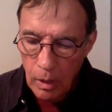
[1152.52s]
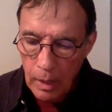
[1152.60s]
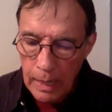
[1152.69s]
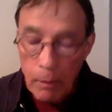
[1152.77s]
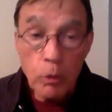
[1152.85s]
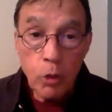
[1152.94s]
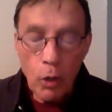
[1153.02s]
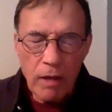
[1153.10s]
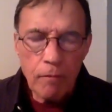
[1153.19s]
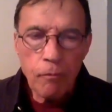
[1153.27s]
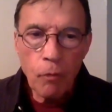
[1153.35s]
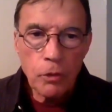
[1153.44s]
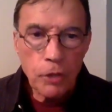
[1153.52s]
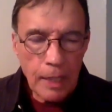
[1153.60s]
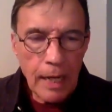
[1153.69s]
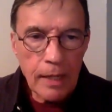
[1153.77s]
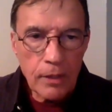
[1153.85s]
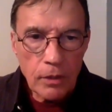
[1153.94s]
I was looking for
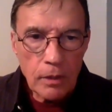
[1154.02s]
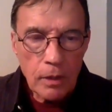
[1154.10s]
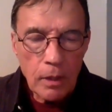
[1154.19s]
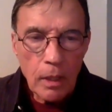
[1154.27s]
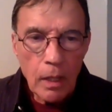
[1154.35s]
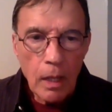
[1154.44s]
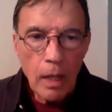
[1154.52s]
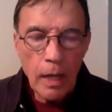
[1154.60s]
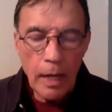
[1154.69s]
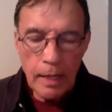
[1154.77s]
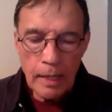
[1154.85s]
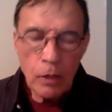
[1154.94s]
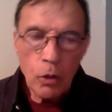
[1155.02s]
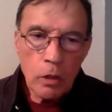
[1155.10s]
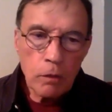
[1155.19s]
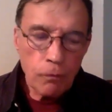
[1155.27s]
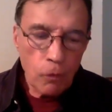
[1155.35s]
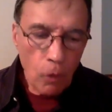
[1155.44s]
genetics. Mm-hmm. And I
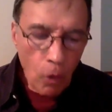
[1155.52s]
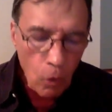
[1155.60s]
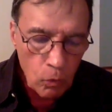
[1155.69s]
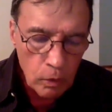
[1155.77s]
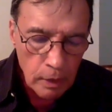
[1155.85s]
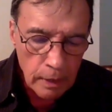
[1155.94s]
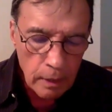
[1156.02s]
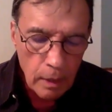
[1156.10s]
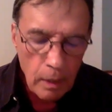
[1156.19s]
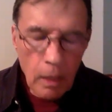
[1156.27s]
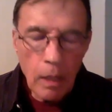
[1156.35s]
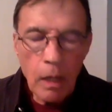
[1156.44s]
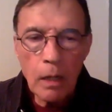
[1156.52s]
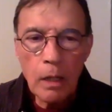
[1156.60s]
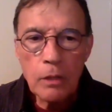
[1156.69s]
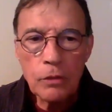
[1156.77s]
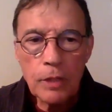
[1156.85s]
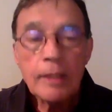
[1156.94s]
looked for only
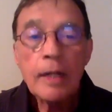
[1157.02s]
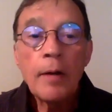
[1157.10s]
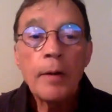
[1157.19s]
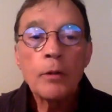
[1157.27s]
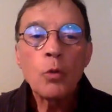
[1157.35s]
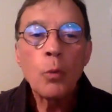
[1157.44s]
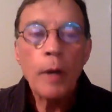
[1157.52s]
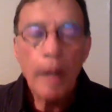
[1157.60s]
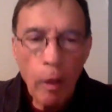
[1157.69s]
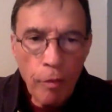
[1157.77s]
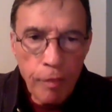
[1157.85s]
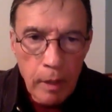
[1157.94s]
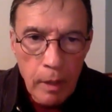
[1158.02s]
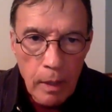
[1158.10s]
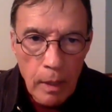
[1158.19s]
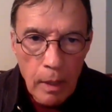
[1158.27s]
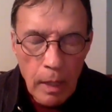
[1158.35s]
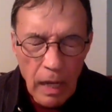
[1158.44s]
centenarians who were healthy.
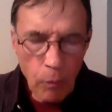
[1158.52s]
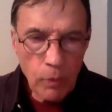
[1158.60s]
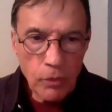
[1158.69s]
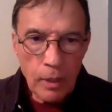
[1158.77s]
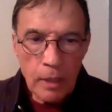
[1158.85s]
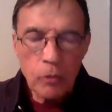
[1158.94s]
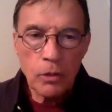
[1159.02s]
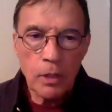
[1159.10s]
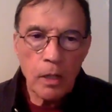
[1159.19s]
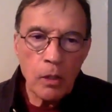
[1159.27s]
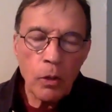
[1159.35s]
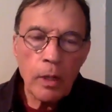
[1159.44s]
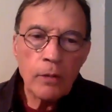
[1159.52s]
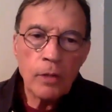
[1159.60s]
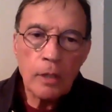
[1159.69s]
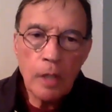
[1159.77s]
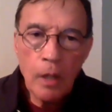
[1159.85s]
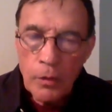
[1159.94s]
I wasn't interested in looking at
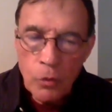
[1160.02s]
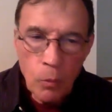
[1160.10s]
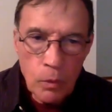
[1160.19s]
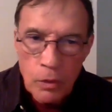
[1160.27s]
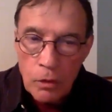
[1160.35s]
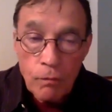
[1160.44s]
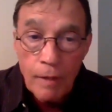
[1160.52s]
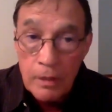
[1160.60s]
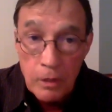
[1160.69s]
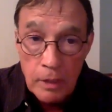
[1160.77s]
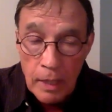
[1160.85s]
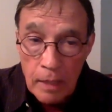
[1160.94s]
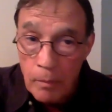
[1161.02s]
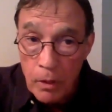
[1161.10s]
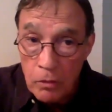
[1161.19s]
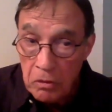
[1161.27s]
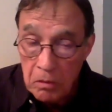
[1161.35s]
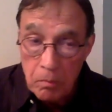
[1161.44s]
centenarians who were just vegetating,
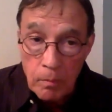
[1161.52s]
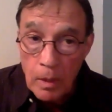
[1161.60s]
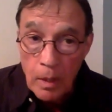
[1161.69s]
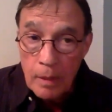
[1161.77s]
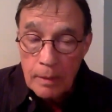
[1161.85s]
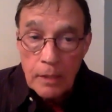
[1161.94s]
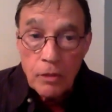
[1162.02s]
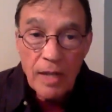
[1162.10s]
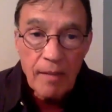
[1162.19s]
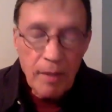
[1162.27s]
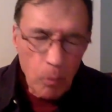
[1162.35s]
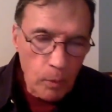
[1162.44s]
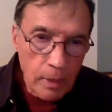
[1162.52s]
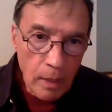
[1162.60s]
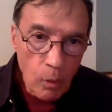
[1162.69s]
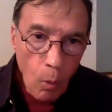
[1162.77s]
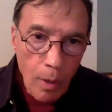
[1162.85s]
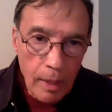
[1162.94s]
because that's living
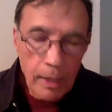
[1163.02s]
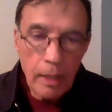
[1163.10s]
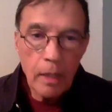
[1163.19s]
without quality.